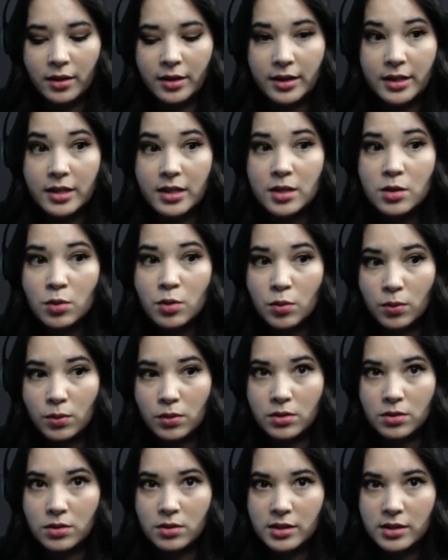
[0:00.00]

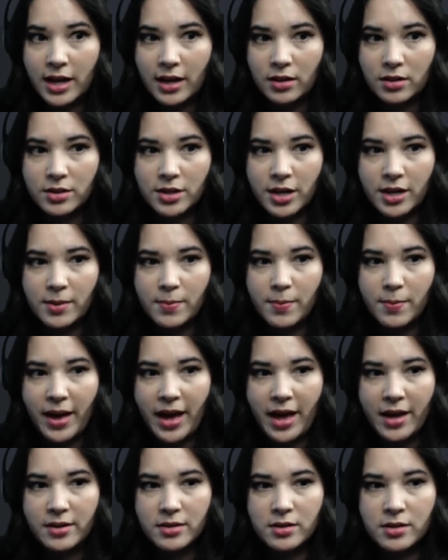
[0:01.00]
equals
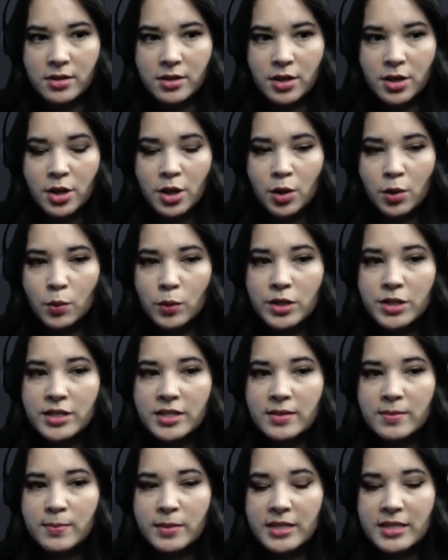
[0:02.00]
L.append. We're
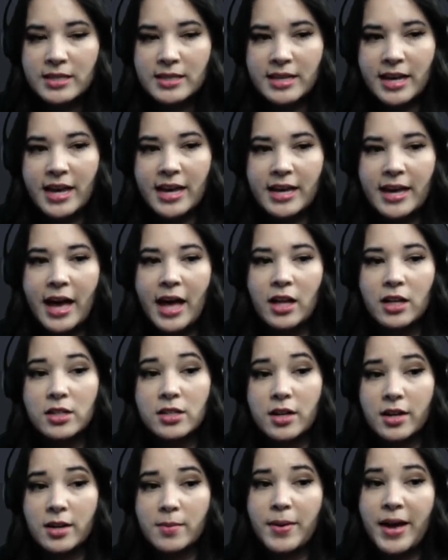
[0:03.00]
simply saying
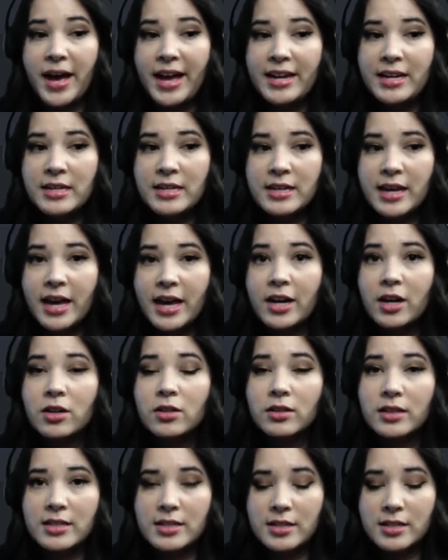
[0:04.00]
L.append, and our
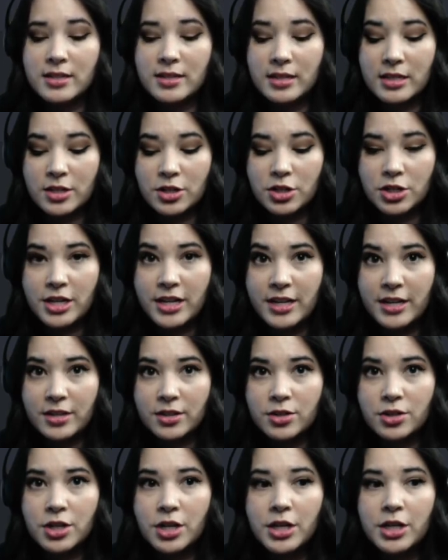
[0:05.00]
list is going to
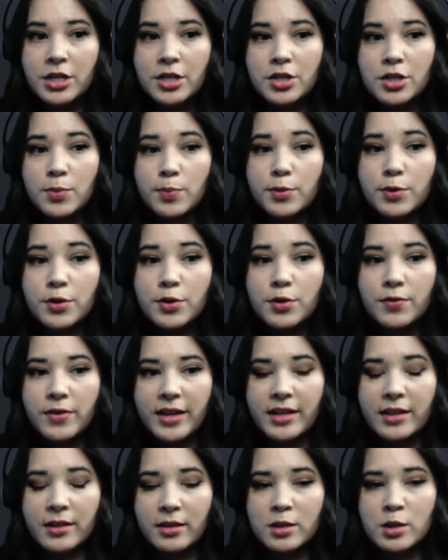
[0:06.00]
change. To prove
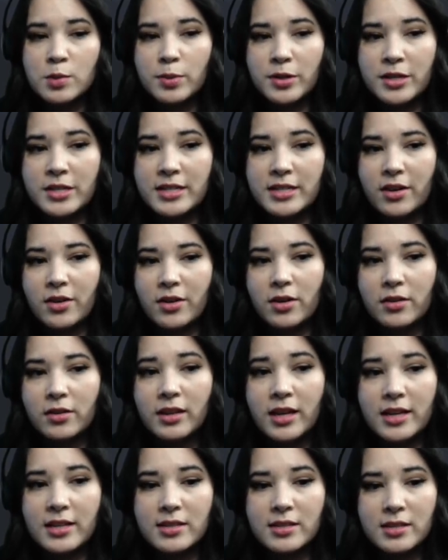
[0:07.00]
it, let's print out our
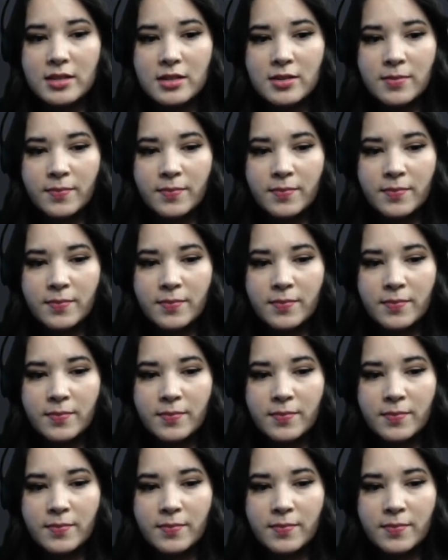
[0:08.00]
list.